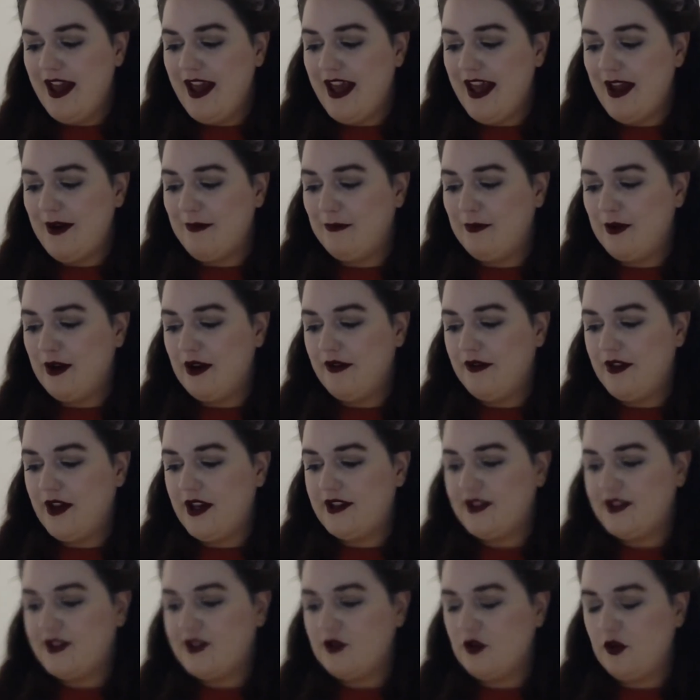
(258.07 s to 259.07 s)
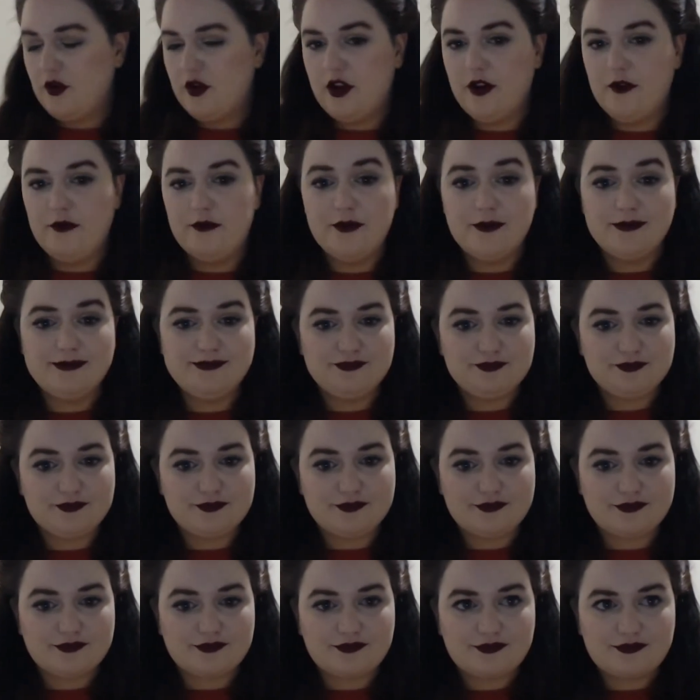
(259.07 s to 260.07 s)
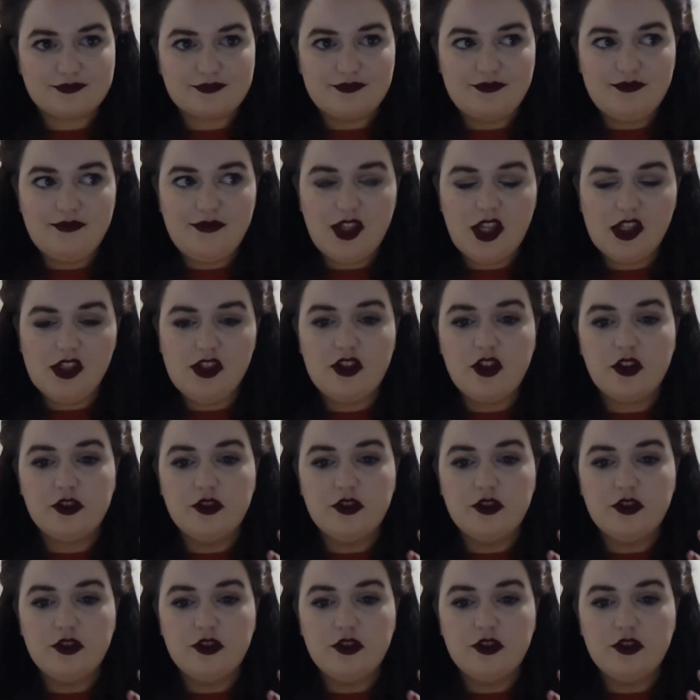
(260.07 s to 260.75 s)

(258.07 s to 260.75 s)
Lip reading: with a sort of, you know,